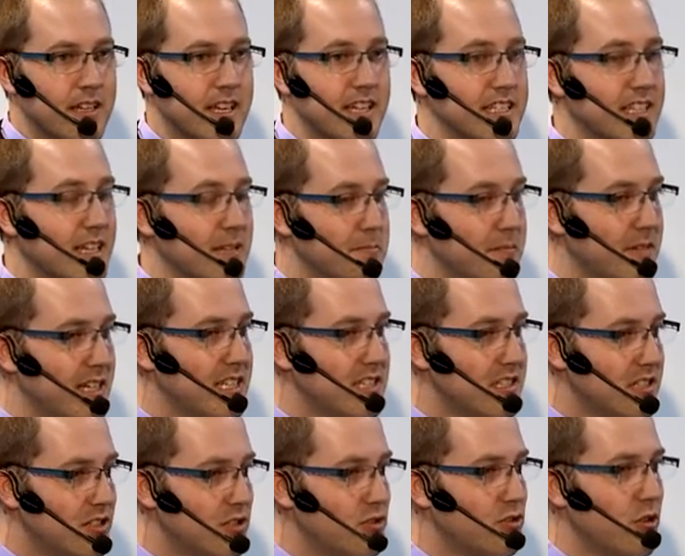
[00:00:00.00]
And that
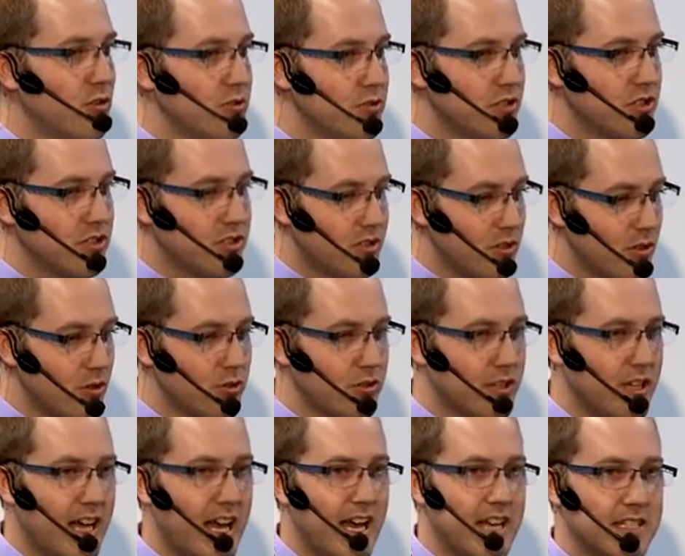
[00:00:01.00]
means you don't just
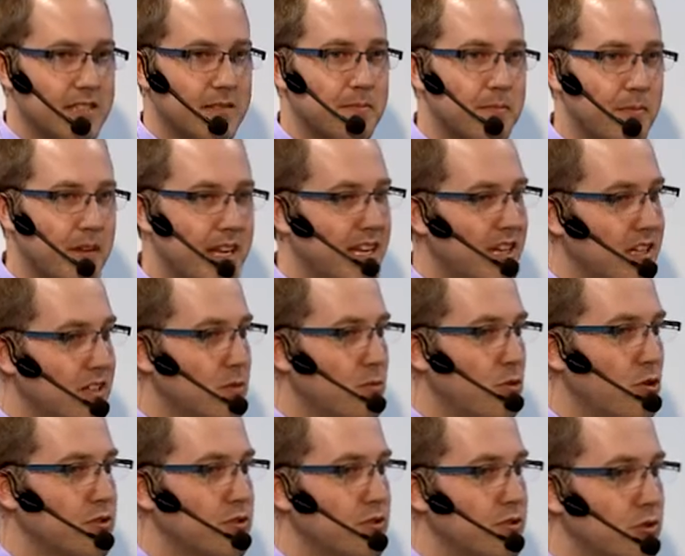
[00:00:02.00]
look at making the
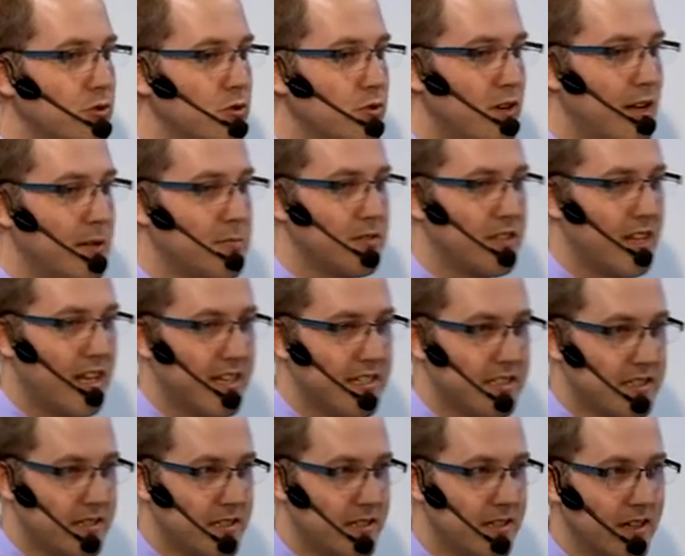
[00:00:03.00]
bottle 2 grams
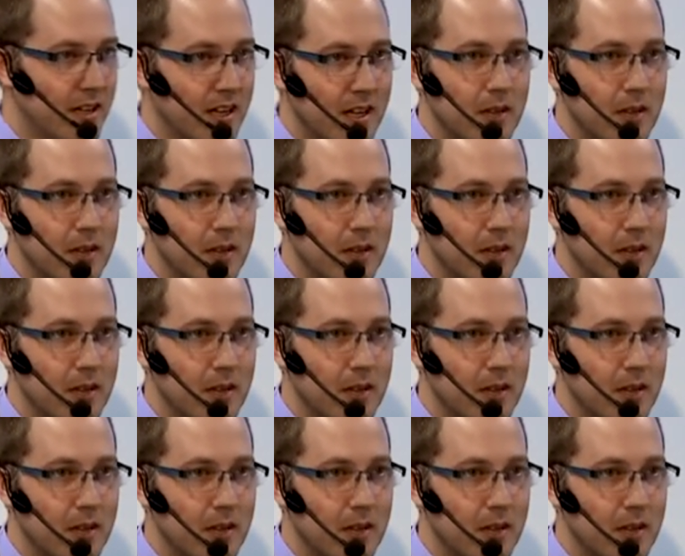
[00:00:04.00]
lighter,